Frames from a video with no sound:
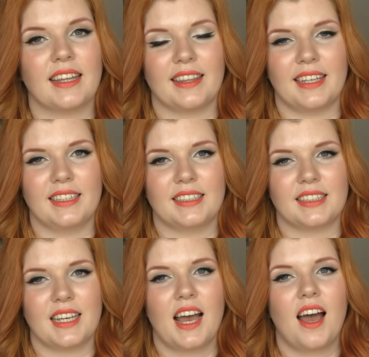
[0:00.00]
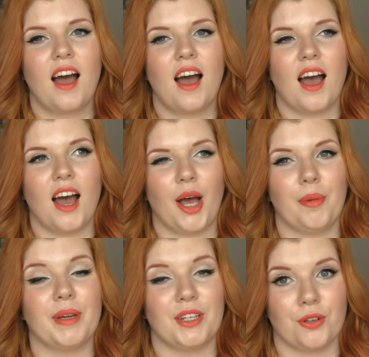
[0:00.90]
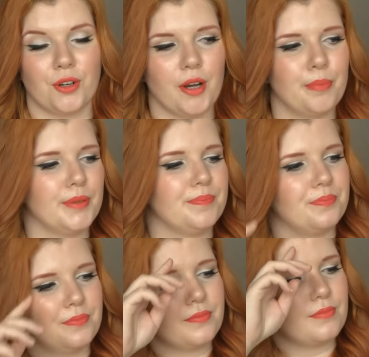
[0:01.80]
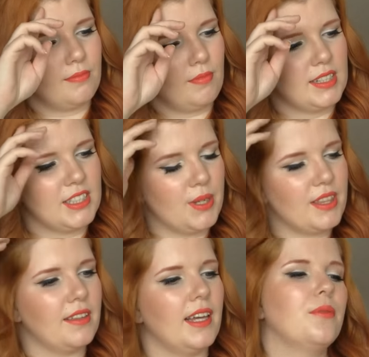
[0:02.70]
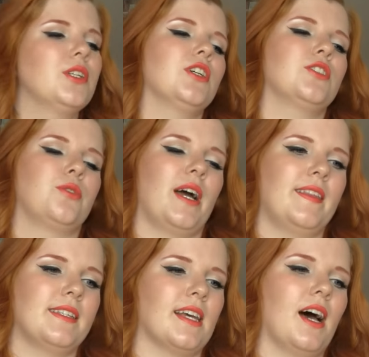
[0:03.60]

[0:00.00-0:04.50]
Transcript: at least in Europe. So I thought I would try this